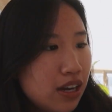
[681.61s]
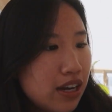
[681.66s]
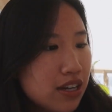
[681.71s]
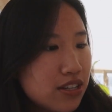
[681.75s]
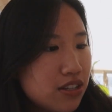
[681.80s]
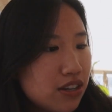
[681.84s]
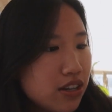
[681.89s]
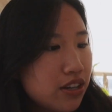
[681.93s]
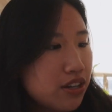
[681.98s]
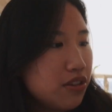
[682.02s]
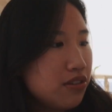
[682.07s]
I
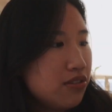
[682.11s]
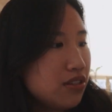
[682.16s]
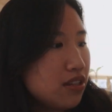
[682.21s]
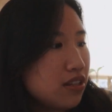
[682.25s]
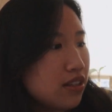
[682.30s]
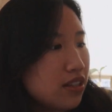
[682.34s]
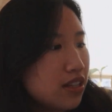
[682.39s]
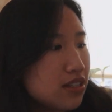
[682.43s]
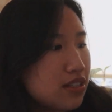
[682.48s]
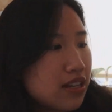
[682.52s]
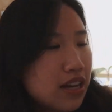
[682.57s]
started
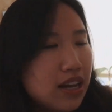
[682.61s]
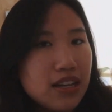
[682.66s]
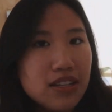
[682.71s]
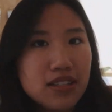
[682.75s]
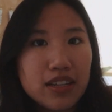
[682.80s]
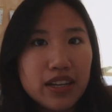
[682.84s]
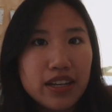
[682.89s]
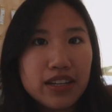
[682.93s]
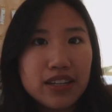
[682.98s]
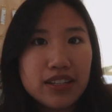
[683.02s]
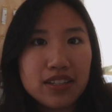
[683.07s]
using this
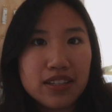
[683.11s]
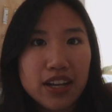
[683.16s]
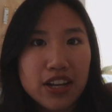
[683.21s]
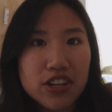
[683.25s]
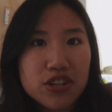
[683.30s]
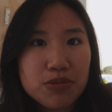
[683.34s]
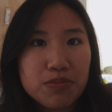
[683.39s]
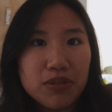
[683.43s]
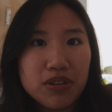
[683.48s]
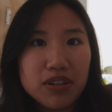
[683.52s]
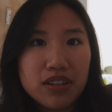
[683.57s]
as like a
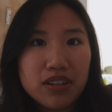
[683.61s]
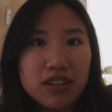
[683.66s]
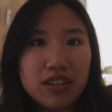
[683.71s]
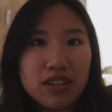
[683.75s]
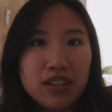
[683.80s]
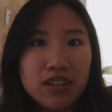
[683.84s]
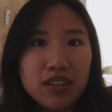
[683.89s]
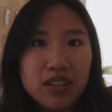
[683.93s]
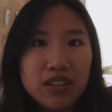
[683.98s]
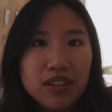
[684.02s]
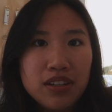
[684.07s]

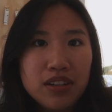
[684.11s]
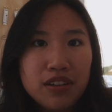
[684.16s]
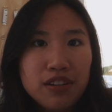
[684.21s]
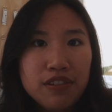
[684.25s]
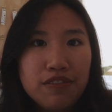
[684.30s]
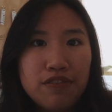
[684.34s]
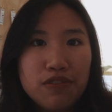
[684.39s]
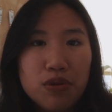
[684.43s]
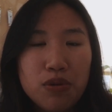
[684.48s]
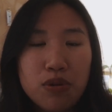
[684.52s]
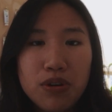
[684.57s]
sketchbook
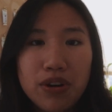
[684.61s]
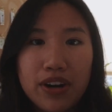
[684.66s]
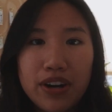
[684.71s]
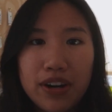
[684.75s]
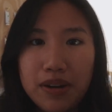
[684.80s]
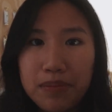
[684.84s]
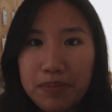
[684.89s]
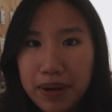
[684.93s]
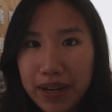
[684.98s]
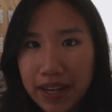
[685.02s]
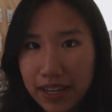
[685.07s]

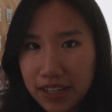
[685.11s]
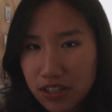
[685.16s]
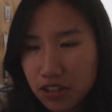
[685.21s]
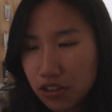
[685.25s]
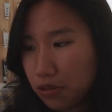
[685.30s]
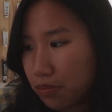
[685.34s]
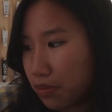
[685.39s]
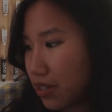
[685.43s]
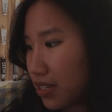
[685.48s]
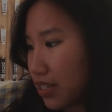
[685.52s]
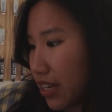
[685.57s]
for my
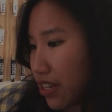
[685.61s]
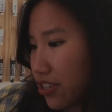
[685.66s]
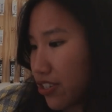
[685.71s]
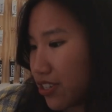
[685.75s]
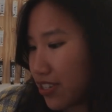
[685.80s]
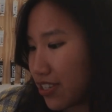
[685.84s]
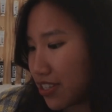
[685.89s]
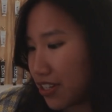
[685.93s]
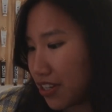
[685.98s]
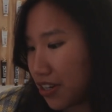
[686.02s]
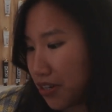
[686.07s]
Inktober
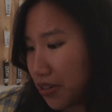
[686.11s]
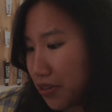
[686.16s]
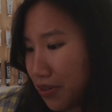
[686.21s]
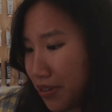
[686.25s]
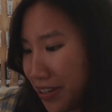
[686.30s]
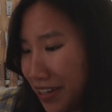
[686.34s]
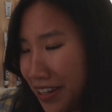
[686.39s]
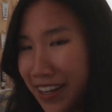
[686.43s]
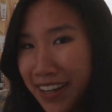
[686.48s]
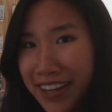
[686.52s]
sketches, so